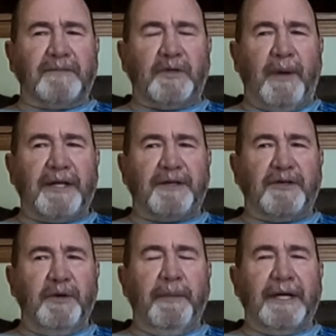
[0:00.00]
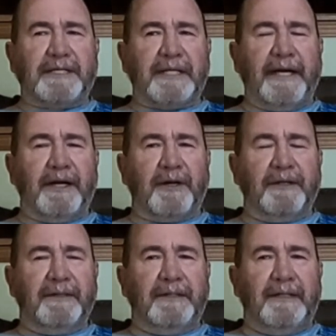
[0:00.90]
So about 2 minutes
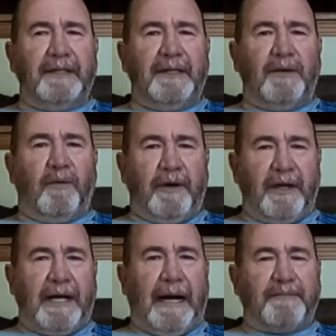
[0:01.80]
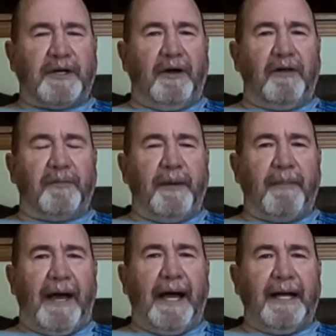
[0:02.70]
later, one of the cops calls me
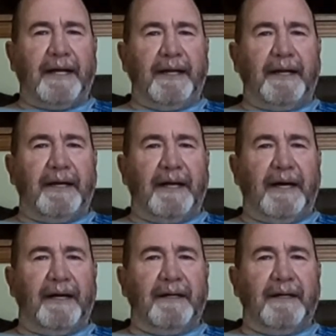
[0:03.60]
back, and